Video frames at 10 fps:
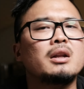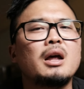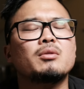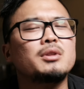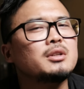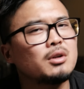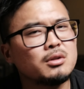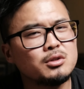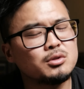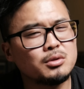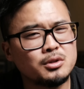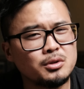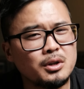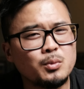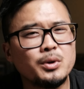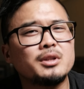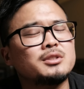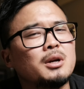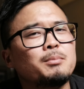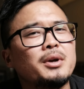Now, these are a neutral tuning with a
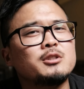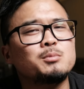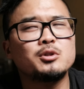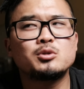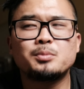sub-bass boost,